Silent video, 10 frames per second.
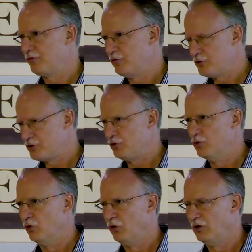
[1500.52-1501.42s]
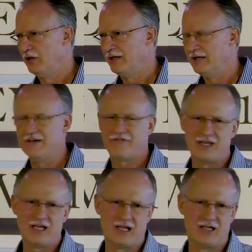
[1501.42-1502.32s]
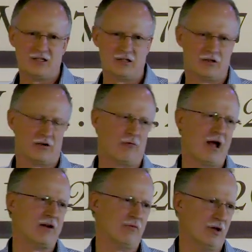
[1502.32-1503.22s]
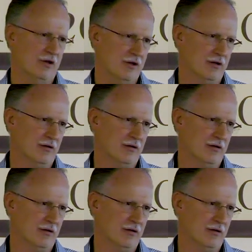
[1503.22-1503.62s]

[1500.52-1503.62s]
through school if they get into the right one.